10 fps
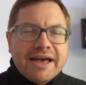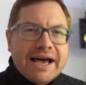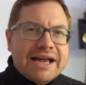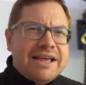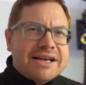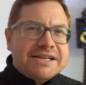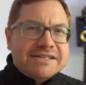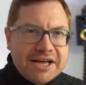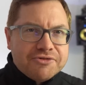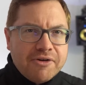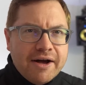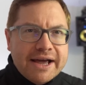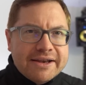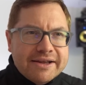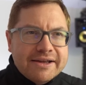And yes, it did
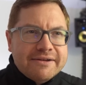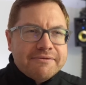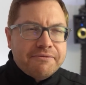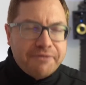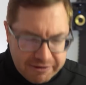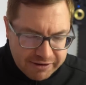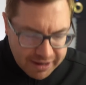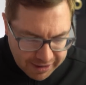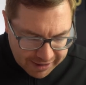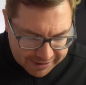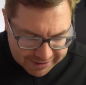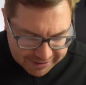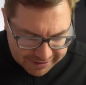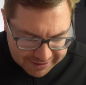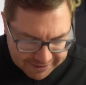ride very hard.
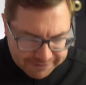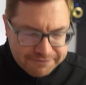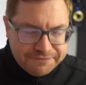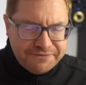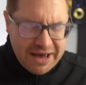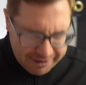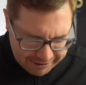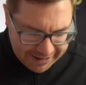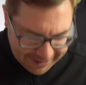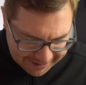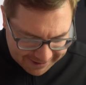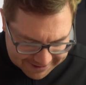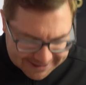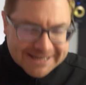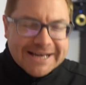Very hard.